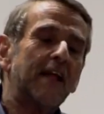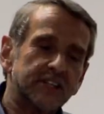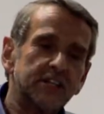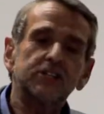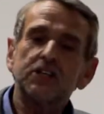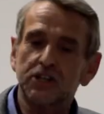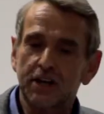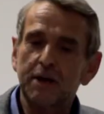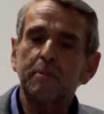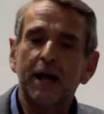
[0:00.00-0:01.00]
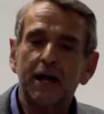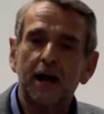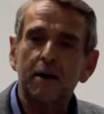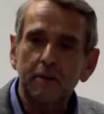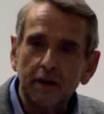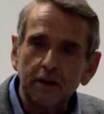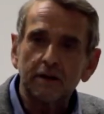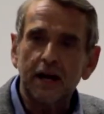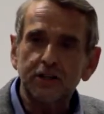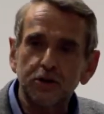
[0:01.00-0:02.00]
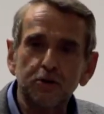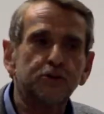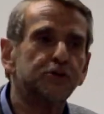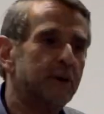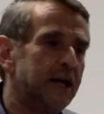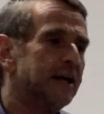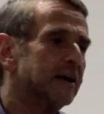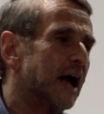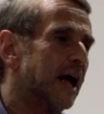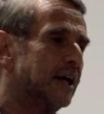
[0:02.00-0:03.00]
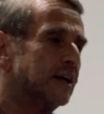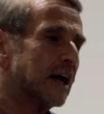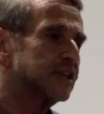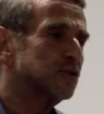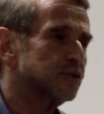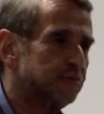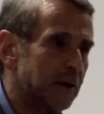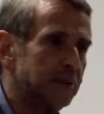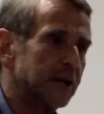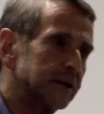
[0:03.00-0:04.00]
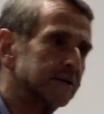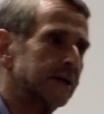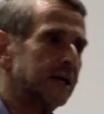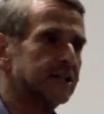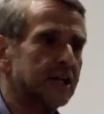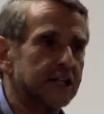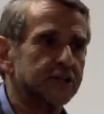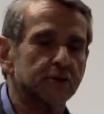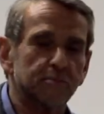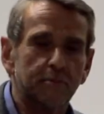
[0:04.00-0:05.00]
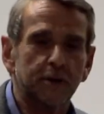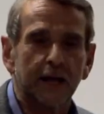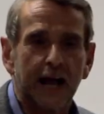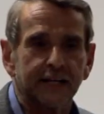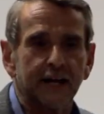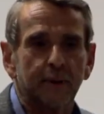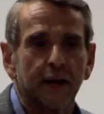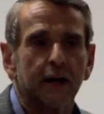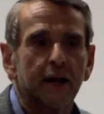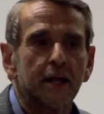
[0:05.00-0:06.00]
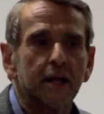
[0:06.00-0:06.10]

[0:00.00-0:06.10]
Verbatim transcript: And that's a decision I make. I, I choose to be a, a sort of public intellectual, public academic.